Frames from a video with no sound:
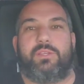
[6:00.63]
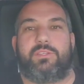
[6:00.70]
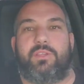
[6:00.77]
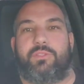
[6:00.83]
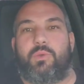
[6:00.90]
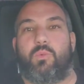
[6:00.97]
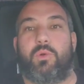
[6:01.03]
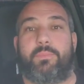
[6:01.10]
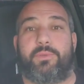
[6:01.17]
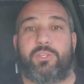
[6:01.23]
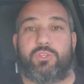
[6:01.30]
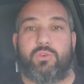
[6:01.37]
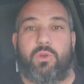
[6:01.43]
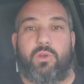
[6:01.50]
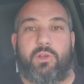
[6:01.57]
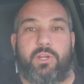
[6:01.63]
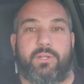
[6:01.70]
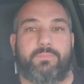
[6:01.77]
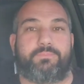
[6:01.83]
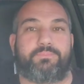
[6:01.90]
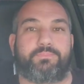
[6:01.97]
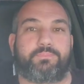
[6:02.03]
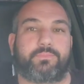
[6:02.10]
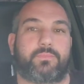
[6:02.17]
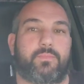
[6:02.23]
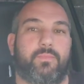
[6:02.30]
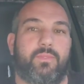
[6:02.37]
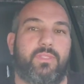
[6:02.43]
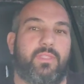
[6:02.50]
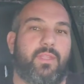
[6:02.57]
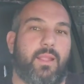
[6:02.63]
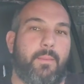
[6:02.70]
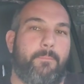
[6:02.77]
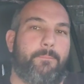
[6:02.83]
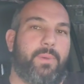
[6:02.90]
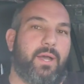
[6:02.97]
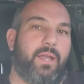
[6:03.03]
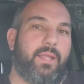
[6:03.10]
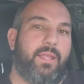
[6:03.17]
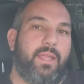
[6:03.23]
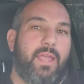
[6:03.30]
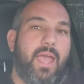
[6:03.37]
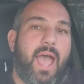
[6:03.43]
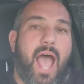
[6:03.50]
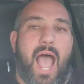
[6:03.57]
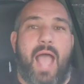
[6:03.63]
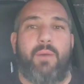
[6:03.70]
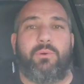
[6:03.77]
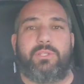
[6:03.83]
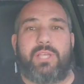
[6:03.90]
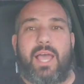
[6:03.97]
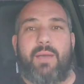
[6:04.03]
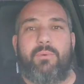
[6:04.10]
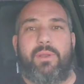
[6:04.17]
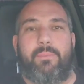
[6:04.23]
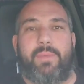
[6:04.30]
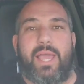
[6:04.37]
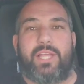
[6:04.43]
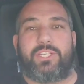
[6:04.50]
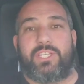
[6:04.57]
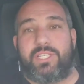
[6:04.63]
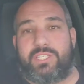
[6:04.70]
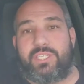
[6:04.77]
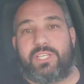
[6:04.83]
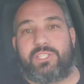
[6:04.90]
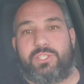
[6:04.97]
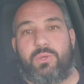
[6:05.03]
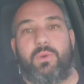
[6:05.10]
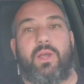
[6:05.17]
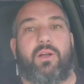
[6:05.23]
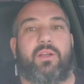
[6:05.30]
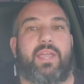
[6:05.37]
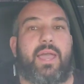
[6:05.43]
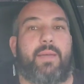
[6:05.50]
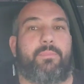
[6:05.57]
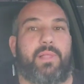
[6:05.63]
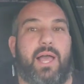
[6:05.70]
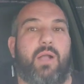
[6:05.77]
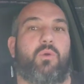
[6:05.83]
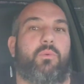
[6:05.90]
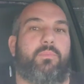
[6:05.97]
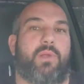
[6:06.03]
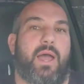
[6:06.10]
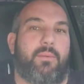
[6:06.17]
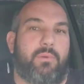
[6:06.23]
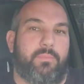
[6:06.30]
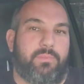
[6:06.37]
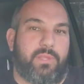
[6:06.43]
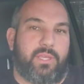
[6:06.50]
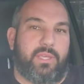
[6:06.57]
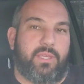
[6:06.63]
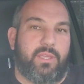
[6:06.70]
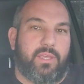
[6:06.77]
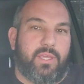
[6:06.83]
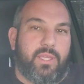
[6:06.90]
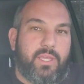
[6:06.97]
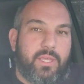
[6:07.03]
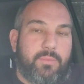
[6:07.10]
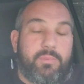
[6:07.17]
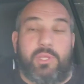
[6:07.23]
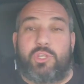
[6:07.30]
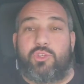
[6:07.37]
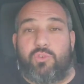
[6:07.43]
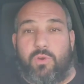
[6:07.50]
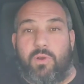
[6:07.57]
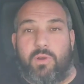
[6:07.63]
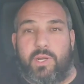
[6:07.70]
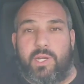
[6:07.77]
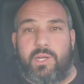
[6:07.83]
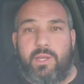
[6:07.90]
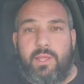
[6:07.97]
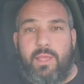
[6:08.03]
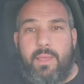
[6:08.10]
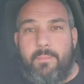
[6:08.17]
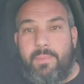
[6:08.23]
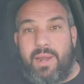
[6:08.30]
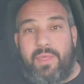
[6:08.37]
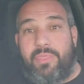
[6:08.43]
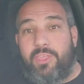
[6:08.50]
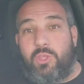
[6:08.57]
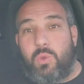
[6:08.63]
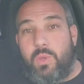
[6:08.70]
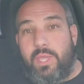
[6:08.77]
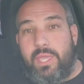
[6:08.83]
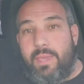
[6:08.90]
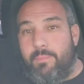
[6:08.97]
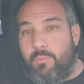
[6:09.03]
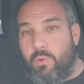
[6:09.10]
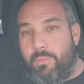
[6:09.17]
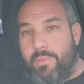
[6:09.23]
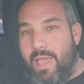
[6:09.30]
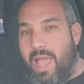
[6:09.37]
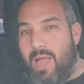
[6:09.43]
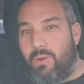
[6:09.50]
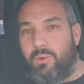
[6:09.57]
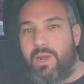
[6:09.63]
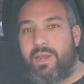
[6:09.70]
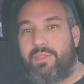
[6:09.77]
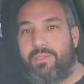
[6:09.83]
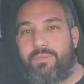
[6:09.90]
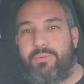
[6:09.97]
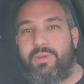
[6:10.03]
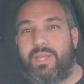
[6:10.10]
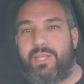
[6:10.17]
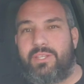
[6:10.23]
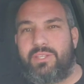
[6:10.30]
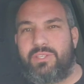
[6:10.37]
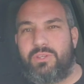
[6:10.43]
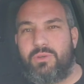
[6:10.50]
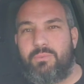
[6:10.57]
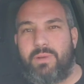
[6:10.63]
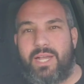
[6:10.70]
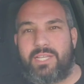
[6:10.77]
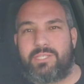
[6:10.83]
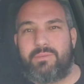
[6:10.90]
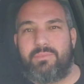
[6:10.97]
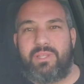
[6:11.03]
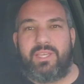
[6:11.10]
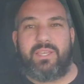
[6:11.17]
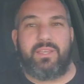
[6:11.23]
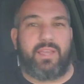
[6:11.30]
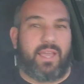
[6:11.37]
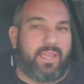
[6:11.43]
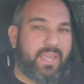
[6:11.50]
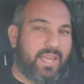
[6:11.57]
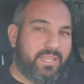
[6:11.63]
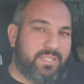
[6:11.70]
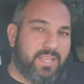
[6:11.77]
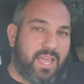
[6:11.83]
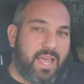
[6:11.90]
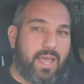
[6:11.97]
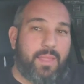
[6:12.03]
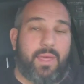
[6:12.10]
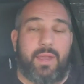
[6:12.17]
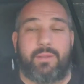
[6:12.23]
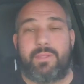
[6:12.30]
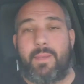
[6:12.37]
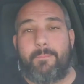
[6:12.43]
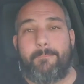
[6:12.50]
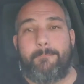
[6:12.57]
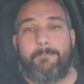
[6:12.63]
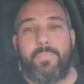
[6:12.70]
something would be stronger. But I would imagine a 6.2 Hellcat block would probably be stronger, but I think you can get more power out of the 392, possibly, I guess. I don't know.